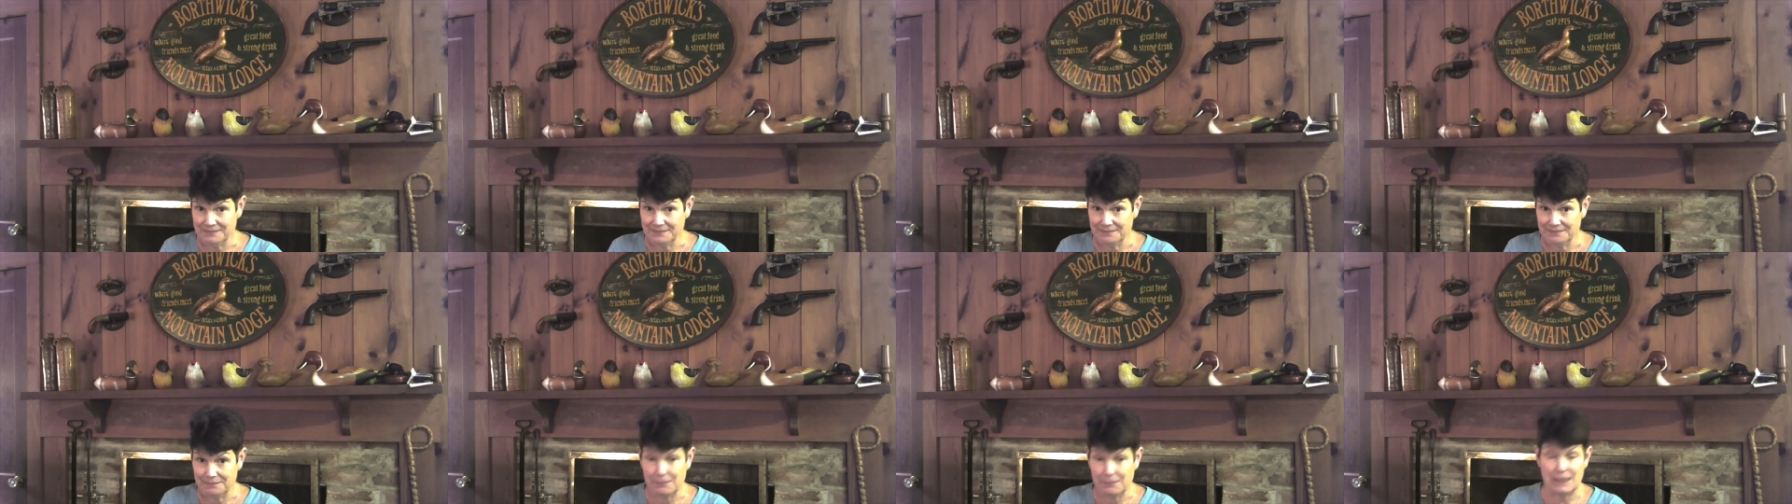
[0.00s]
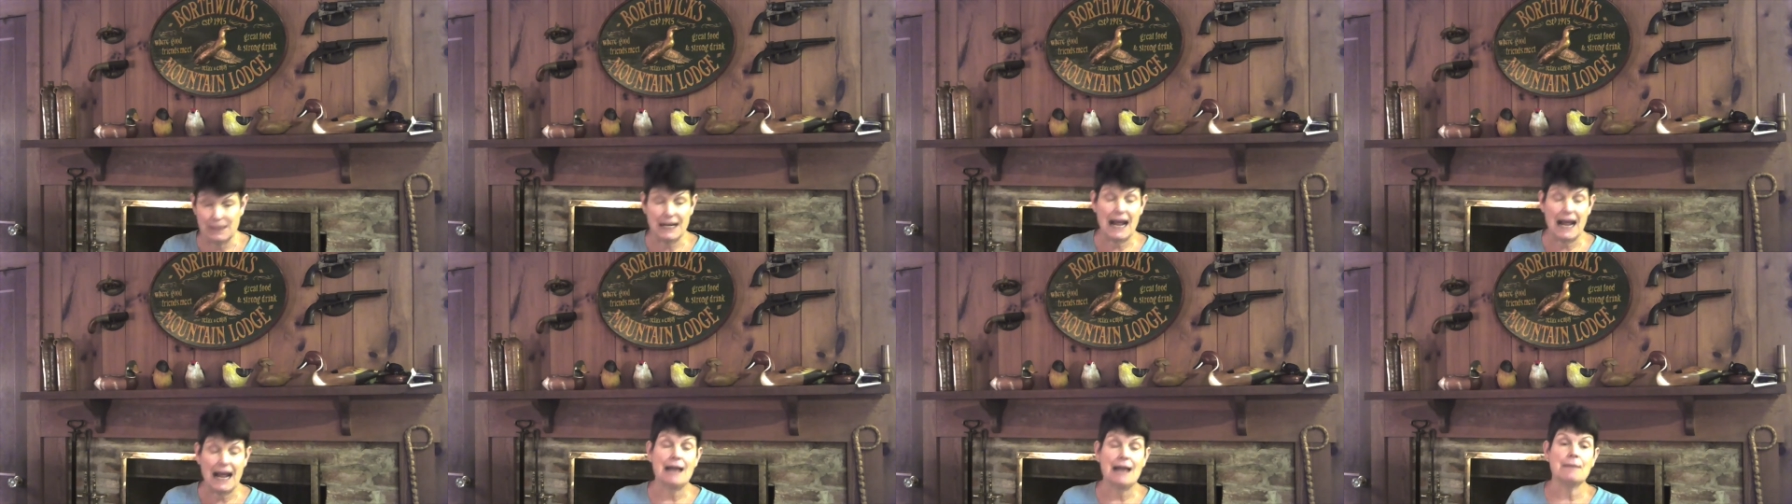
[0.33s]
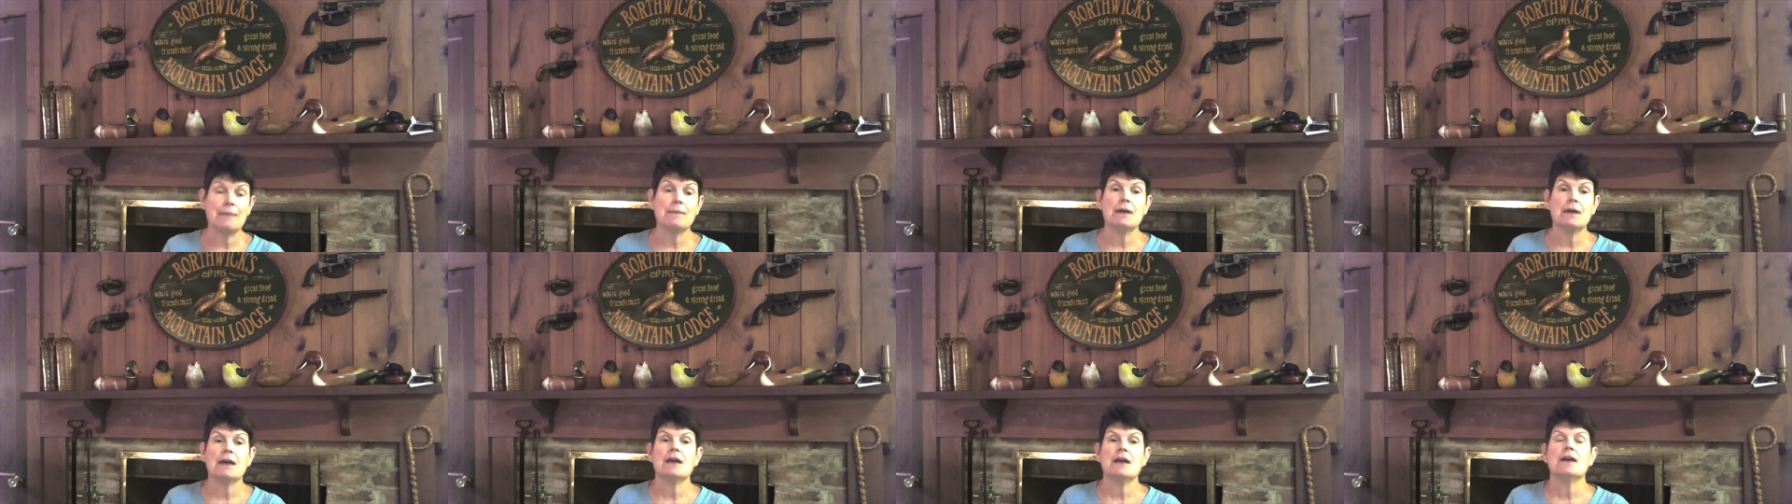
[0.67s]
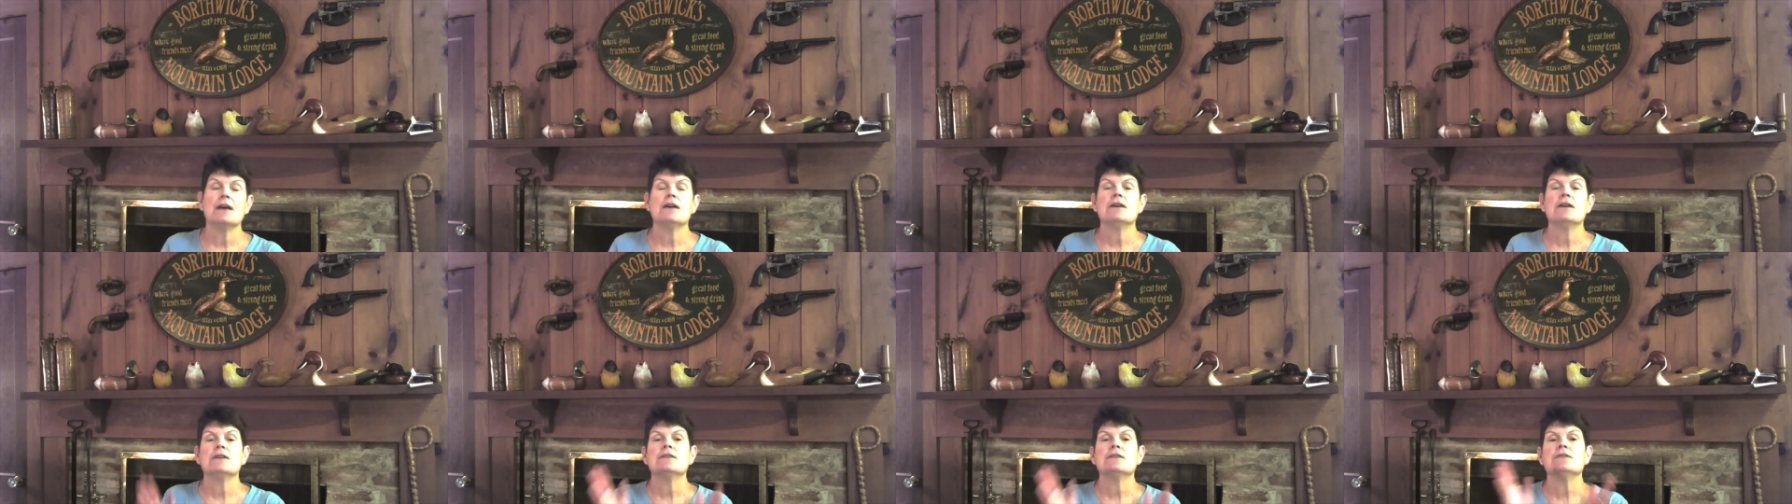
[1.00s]
But I am
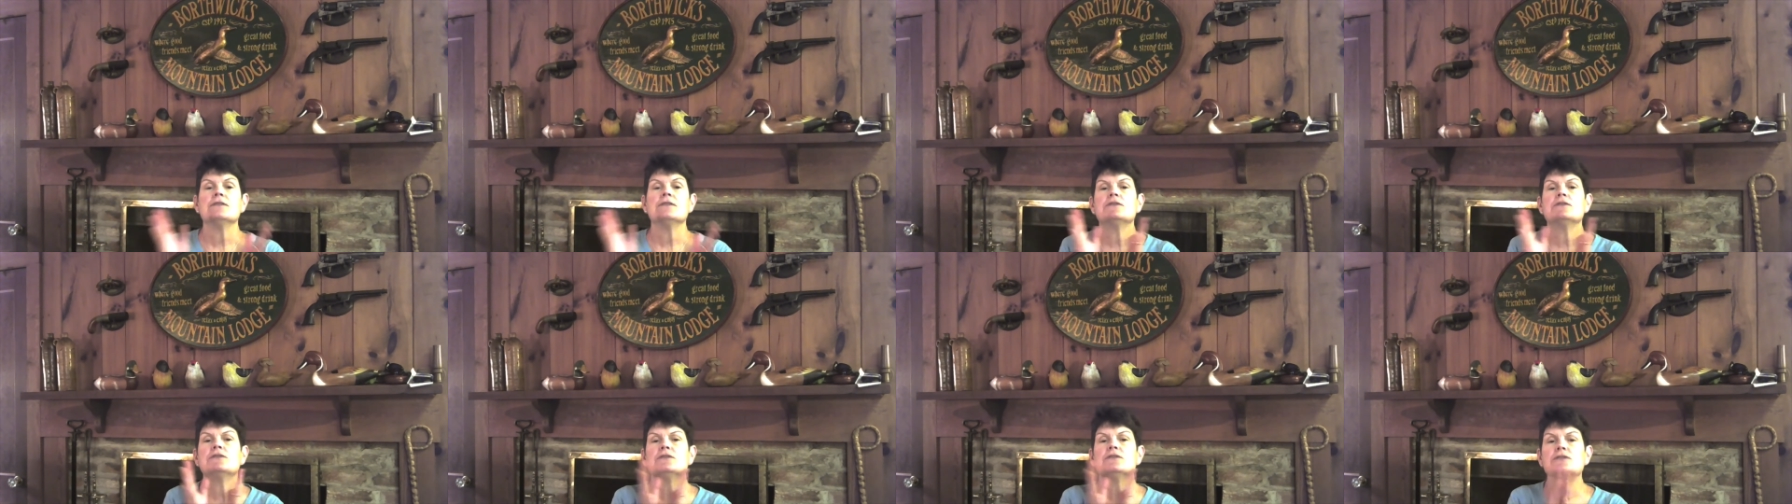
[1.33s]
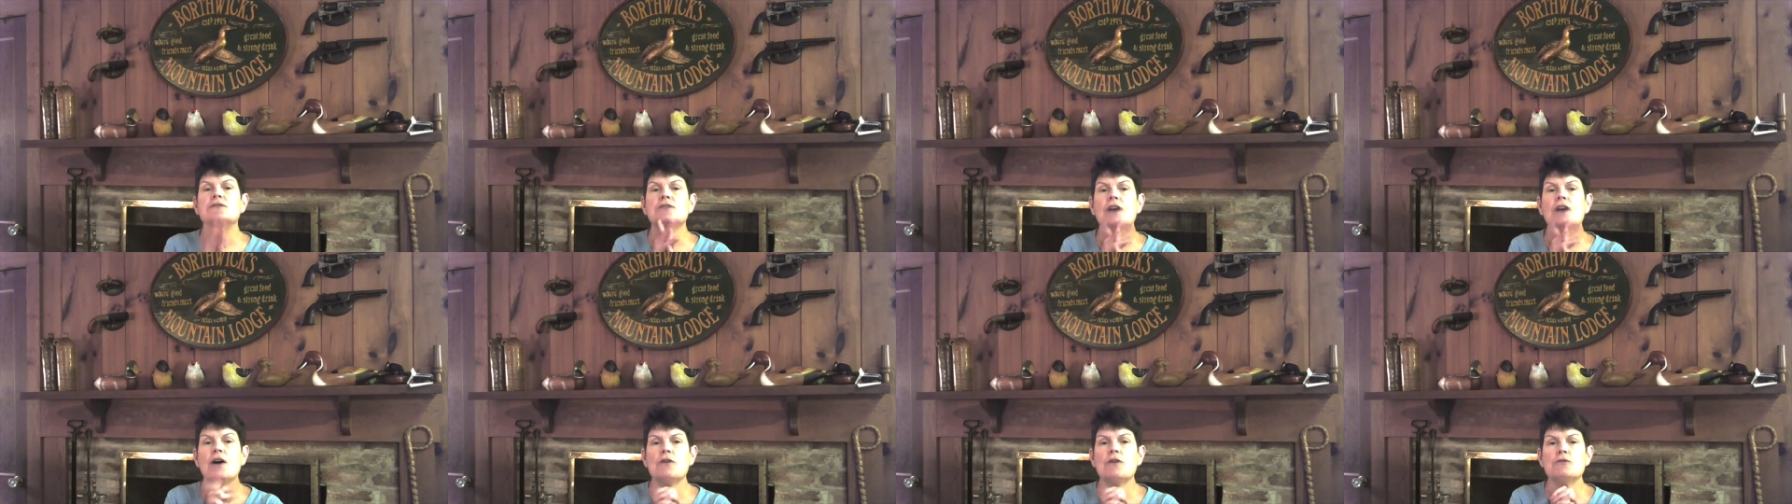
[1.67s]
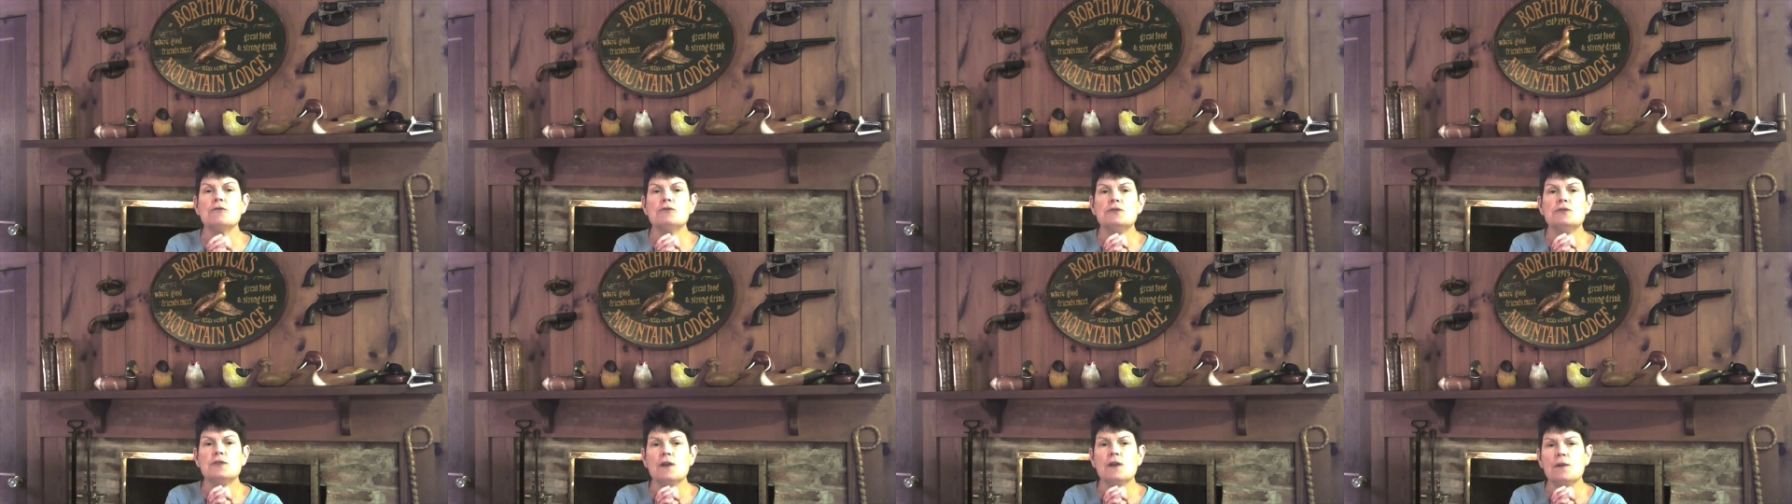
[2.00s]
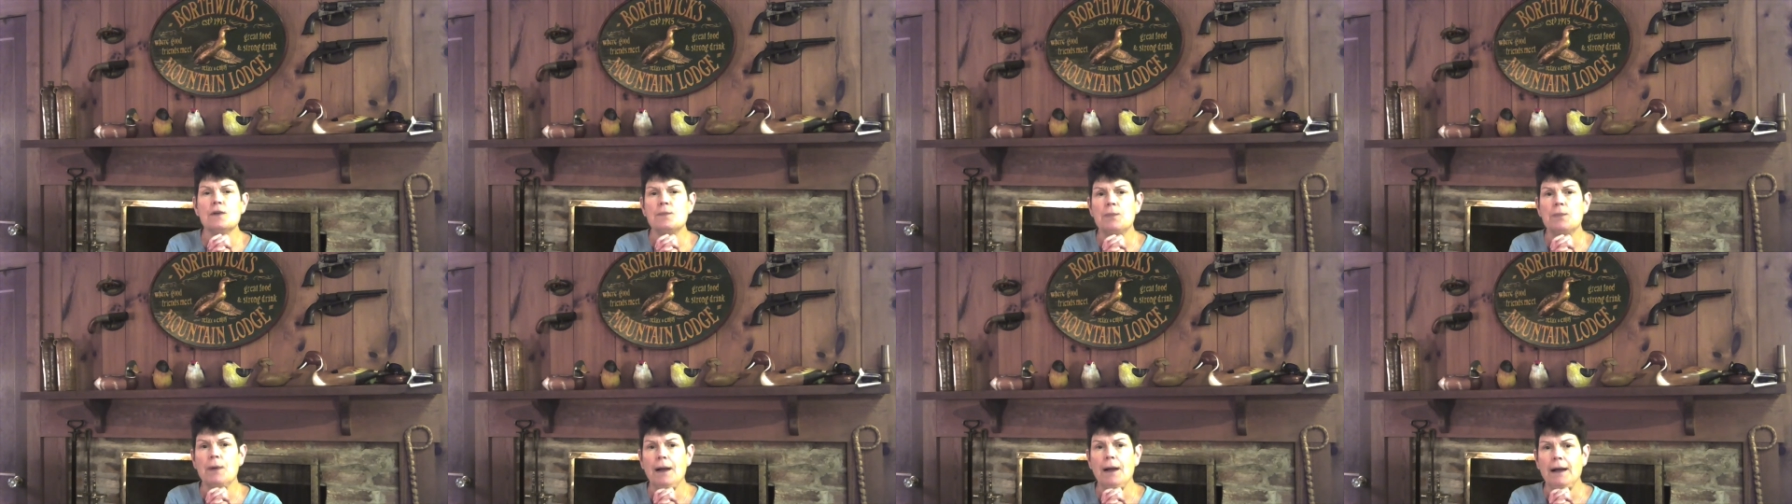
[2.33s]
so, so
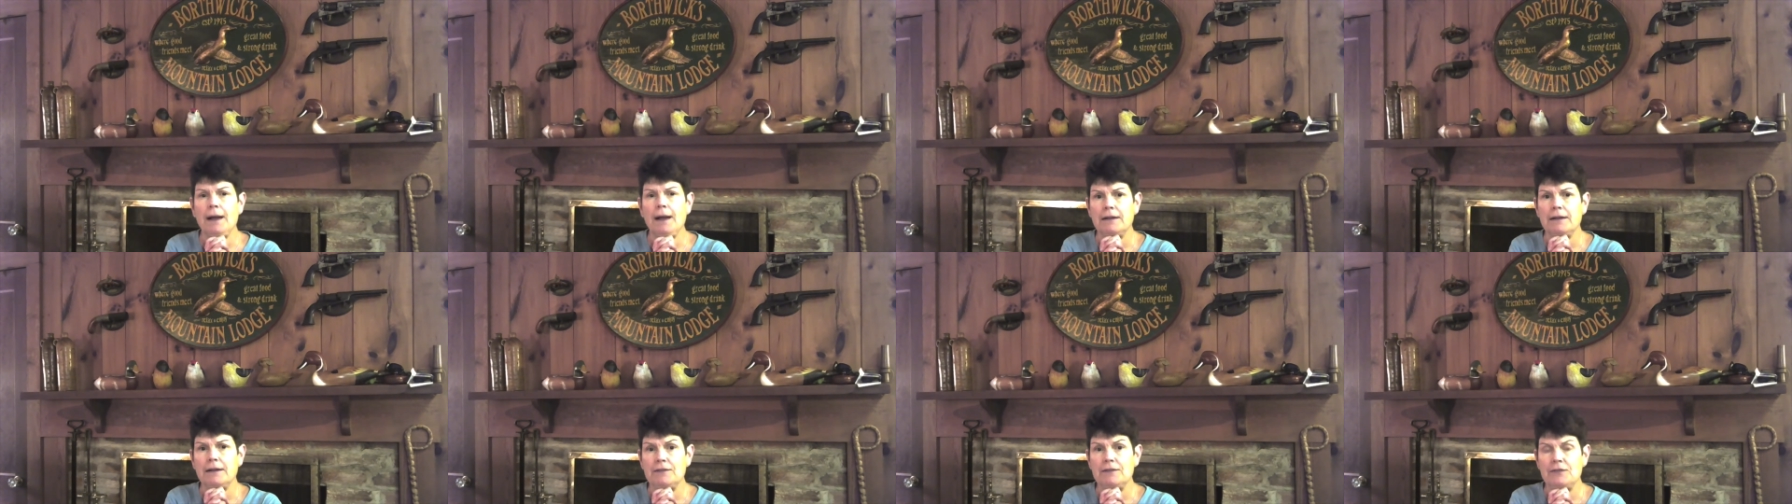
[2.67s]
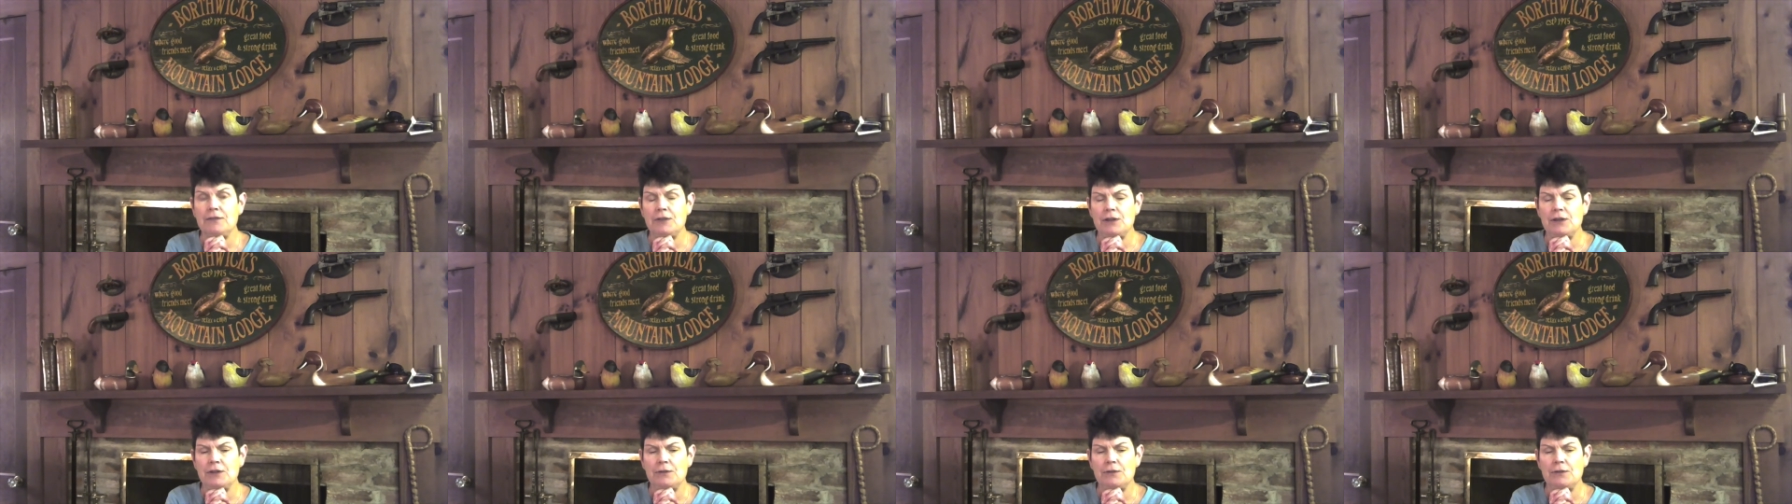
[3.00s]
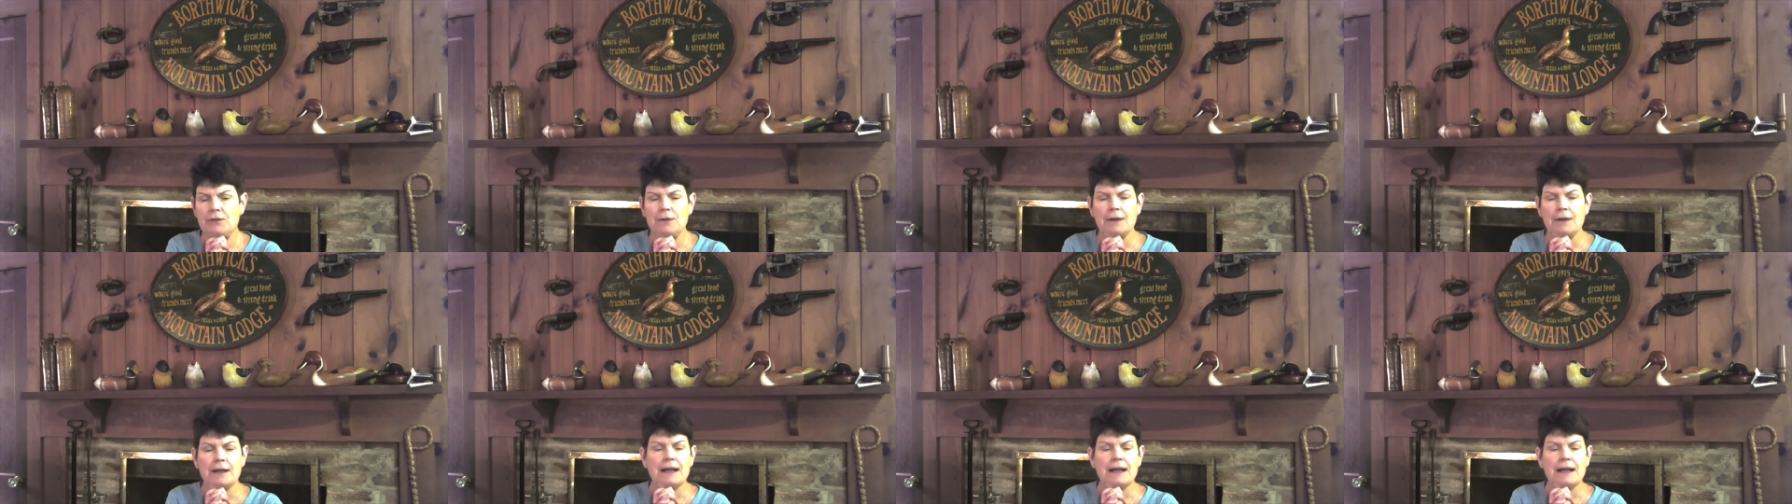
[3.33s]
proud of you.